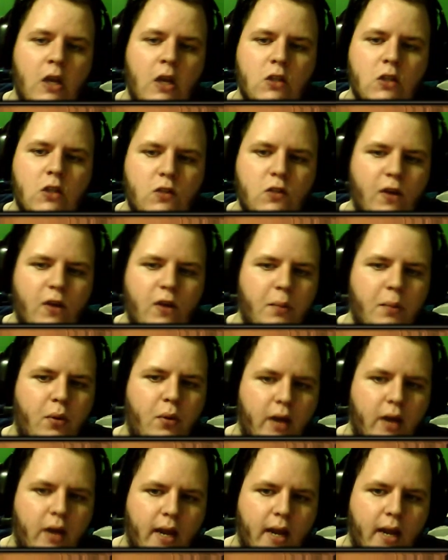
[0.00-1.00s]
So it's very
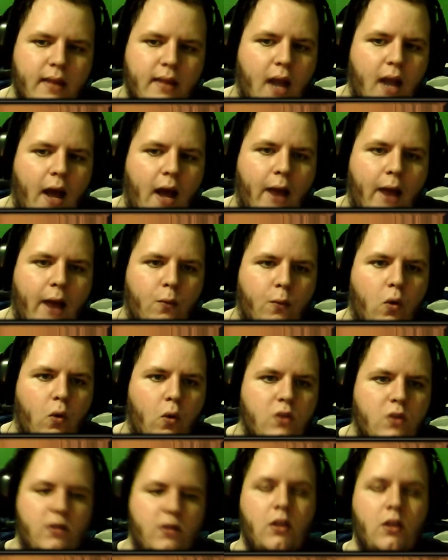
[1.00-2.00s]
important to get that a high
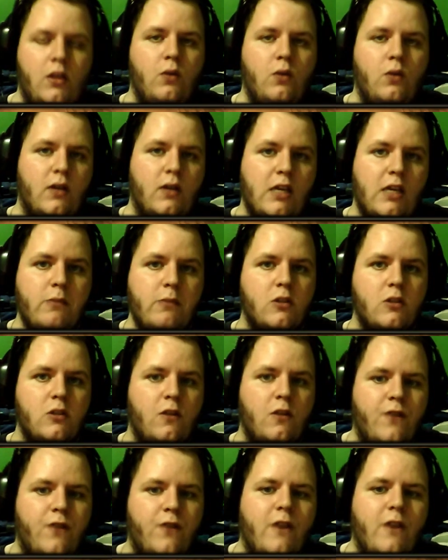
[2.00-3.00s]
roll so that you can keep
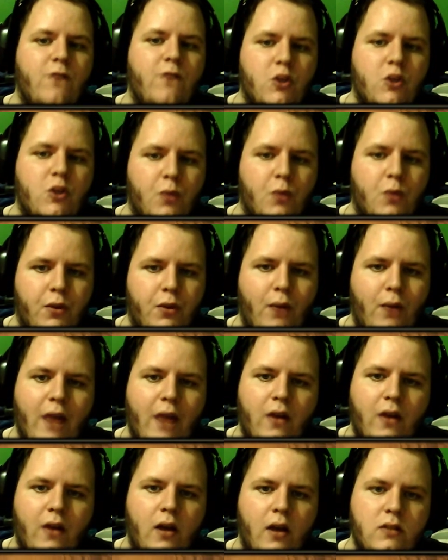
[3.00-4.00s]
yourself very efficient with your
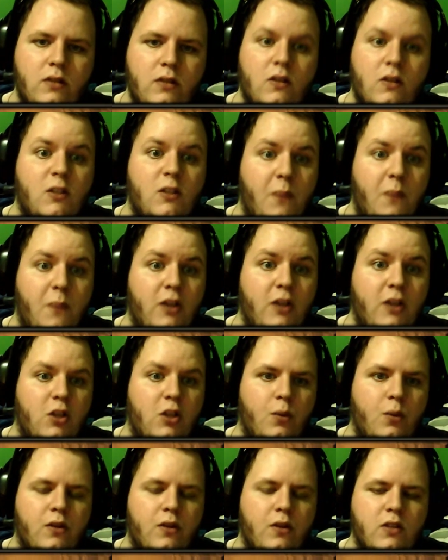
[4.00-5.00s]
wrath costs, especially
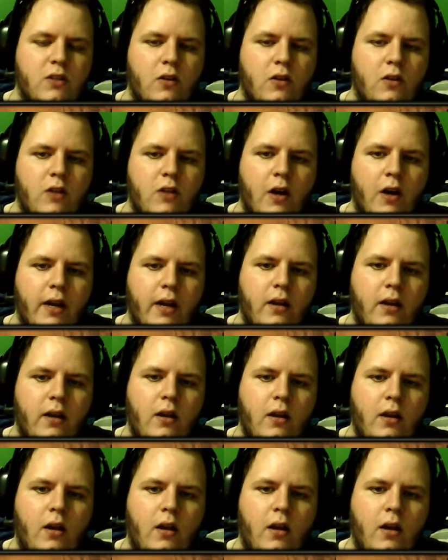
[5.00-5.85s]
when you're a single target.